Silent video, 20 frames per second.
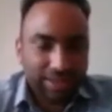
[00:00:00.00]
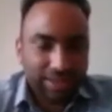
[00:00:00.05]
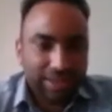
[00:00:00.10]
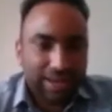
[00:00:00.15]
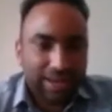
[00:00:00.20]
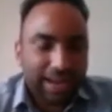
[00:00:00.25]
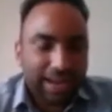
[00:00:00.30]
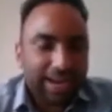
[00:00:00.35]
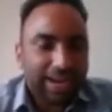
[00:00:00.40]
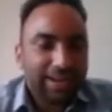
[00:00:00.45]

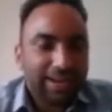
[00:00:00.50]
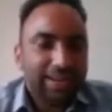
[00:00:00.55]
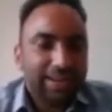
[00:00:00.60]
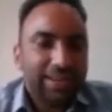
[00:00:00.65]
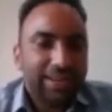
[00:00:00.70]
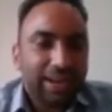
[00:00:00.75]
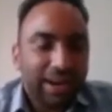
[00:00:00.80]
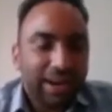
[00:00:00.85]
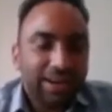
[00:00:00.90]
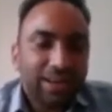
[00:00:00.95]
And
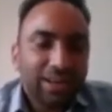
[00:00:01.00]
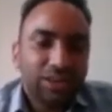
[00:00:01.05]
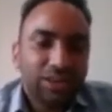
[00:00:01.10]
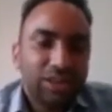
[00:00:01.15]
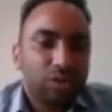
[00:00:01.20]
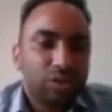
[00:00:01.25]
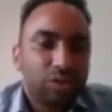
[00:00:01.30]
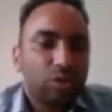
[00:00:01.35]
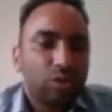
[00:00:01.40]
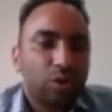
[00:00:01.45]
under this
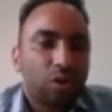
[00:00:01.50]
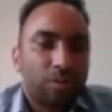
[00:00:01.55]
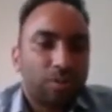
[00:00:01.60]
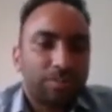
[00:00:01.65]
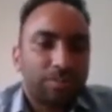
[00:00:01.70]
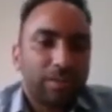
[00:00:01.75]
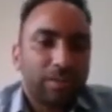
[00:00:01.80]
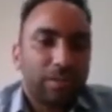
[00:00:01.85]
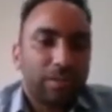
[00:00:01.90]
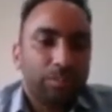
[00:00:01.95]
crop,
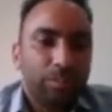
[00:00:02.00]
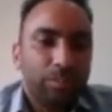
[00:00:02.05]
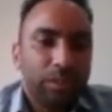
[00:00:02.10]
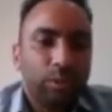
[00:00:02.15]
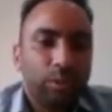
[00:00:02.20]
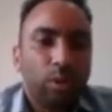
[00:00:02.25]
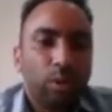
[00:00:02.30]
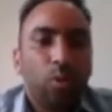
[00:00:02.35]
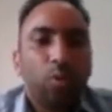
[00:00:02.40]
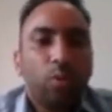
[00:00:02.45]
with
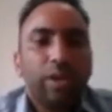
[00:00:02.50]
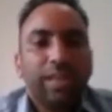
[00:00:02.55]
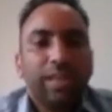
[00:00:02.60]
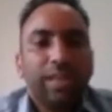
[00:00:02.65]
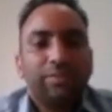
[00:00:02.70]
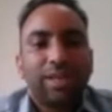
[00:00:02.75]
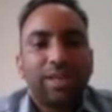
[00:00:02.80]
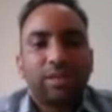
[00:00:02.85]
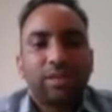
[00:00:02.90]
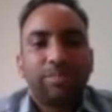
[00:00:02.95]
low
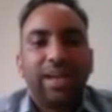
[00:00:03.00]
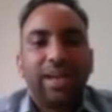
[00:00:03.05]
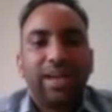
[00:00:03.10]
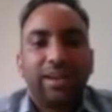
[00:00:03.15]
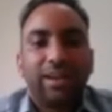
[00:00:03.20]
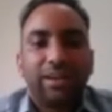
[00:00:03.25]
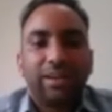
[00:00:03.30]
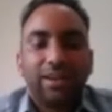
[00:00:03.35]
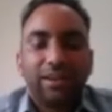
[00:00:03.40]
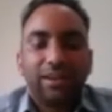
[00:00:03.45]
investment,
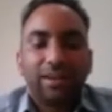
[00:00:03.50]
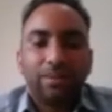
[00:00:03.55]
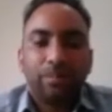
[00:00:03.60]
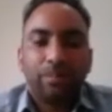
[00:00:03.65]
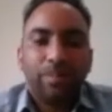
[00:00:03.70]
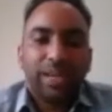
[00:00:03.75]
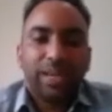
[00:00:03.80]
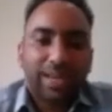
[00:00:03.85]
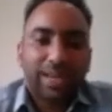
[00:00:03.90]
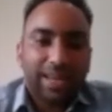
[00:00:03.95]
we
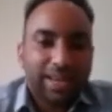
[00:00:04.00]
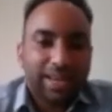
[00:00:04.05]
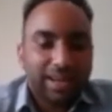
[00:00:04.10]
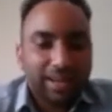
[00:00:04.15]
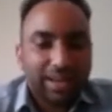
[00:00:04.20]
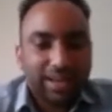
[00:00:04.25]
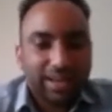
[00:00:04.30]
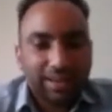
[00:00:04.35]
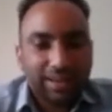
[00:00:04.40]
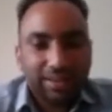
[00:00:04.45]
can
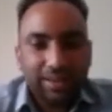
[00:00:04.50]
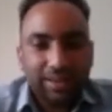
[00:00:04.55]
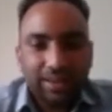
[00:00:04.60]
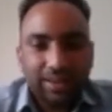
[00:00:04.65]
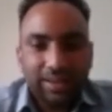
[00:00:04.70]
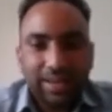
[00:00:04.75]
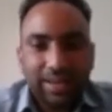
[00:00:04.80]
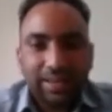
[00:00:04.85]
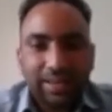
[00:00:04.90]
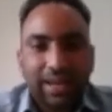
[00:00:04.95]

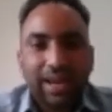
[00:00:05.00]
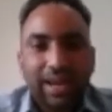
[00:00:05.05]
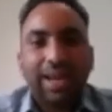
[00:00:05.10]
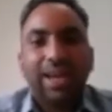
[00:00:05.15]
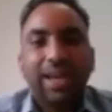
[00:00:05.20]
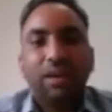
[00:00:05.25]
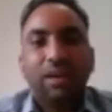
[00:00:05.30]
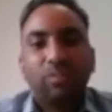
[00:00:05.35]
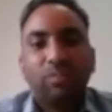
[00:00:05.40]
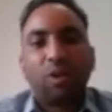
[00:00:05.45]
get higher
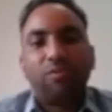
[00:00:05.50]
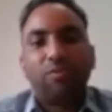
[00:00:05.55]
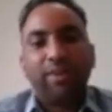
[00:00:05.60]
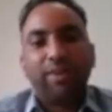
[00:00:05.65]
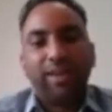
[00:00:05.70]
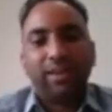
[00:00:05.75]
profit